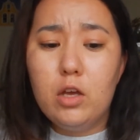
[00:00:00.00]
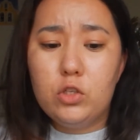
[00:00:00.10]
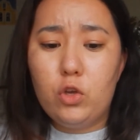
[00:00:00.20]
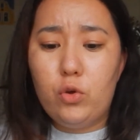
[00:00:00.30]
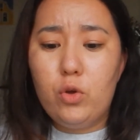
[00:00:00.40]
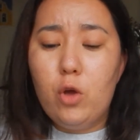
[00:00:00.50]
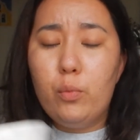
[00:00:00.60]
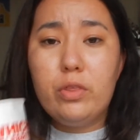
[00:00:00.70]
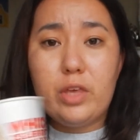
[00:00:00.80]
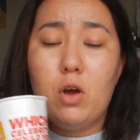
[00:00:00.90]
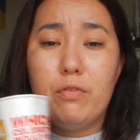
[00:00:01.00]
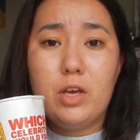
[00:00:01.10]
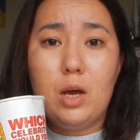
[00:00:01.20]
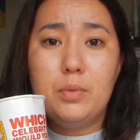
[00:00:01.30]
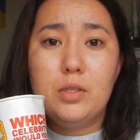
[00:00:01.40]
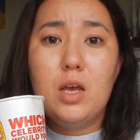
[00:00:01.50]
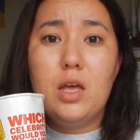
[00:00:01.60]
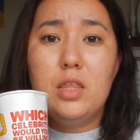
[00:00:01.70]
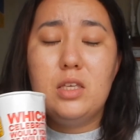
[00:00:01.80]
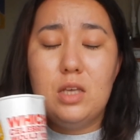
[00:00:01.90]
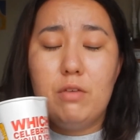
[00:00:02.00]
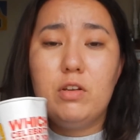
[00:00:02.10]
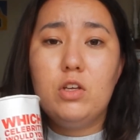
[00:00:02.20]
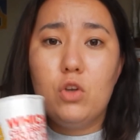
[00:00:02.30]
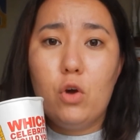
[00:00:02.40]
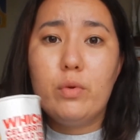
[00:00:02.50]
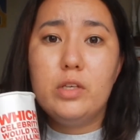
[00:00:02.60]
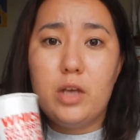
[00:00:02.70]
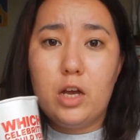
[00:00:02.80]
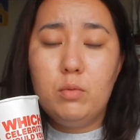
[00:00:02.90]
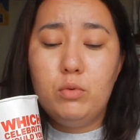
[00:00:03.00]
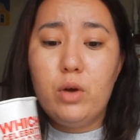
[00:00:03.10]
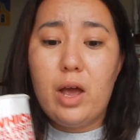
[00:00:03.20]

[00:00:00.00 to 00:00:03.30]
So with coffee cups, they're definitely not recyclable.